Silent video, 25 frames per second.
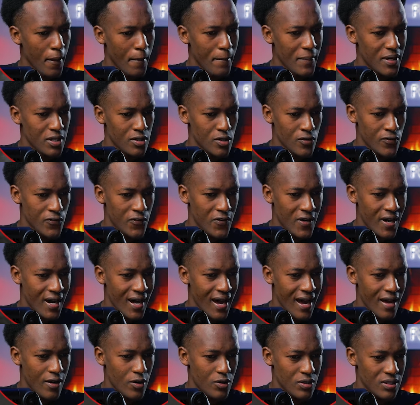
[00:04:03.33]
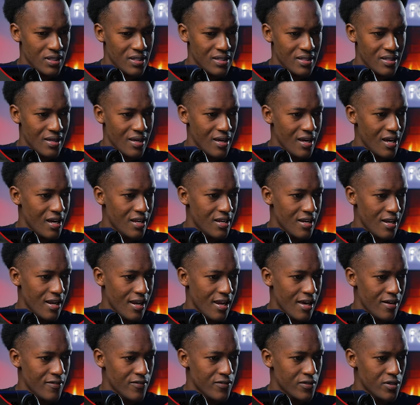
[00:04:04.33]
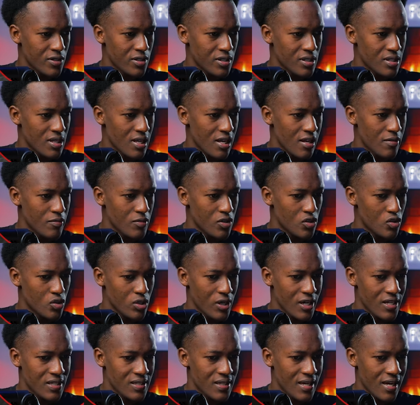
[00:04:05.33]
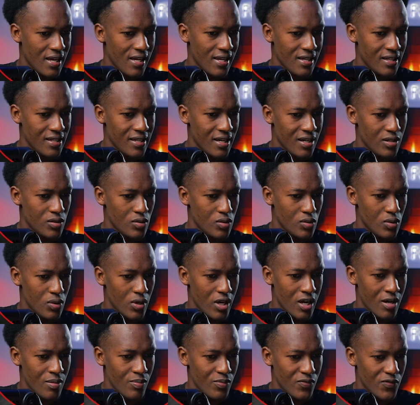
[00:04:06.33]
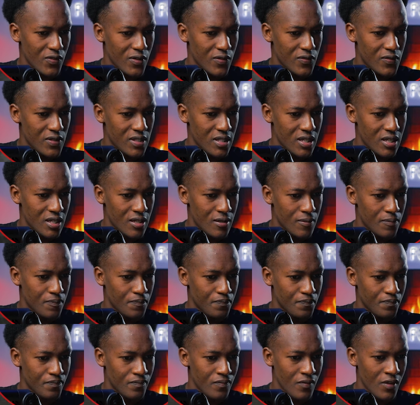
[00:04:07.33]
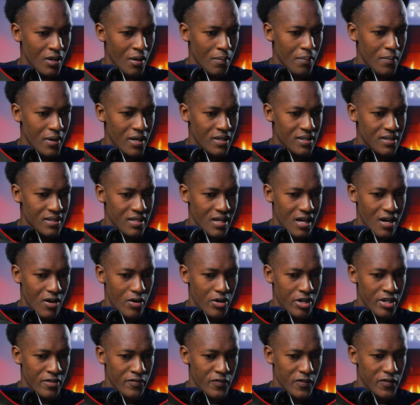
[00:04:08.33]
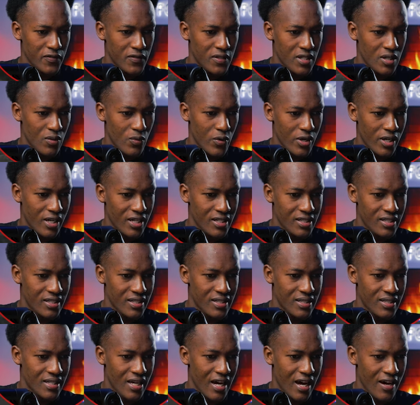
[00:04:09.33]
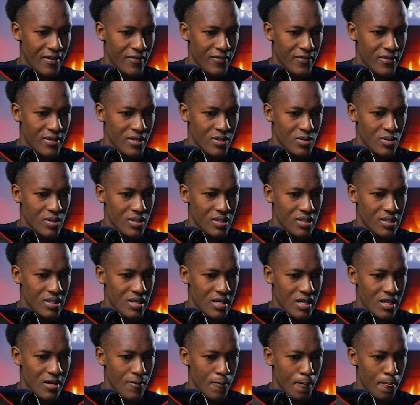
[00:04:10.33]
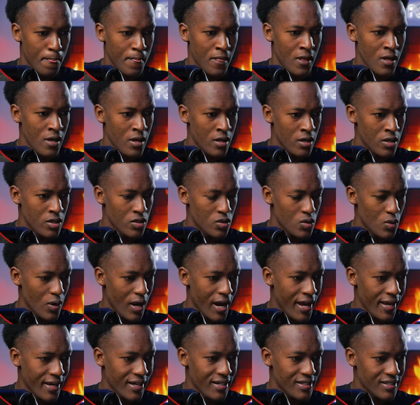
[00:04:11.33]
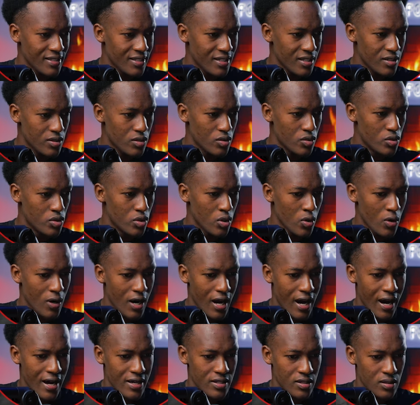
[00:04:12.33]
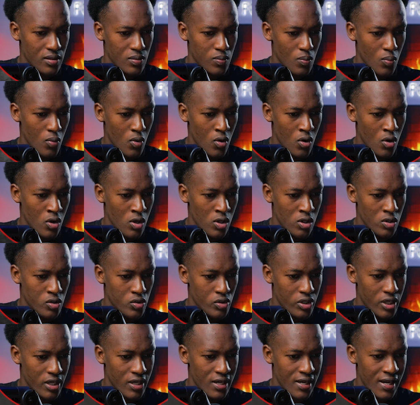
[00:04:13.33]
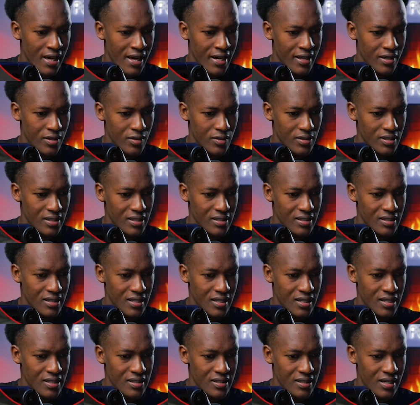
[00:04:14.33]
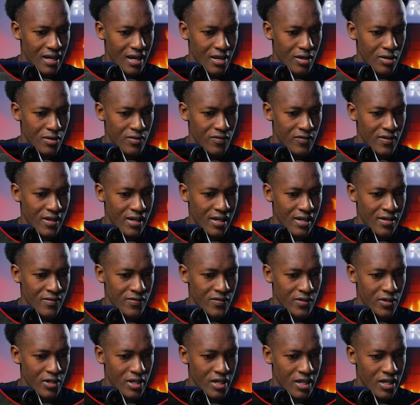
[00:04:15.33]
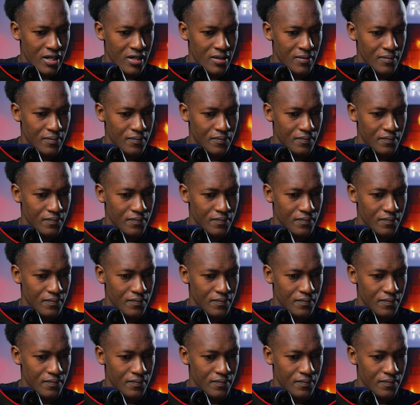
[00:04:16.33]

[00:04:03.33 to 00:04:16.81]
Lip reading: But so far, I don't see any levels. Let me try scaling down to M15. But yeah, on M15, we can just have these ones here. So I can just draw a small trend line, because I see this kind of a level here.